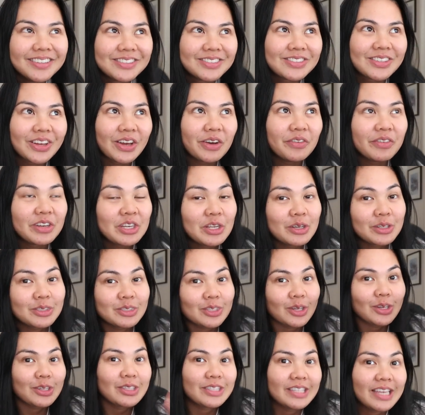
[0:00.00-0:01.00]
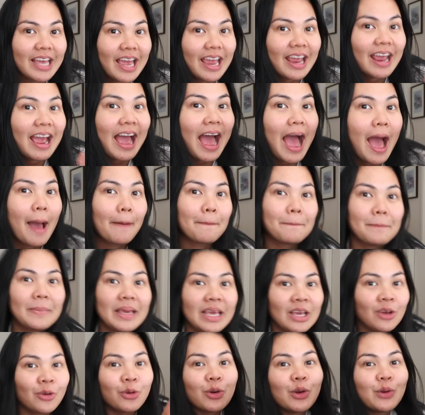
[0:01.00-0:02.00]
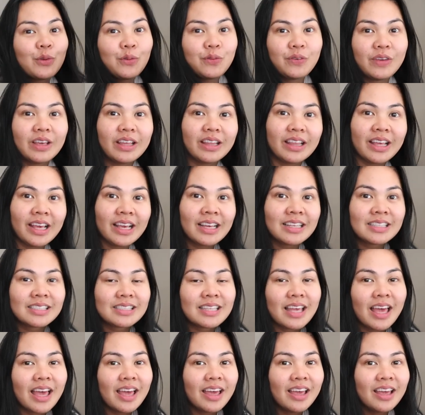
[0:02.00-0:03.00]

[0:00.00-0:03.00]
So when you associate happy, good feelings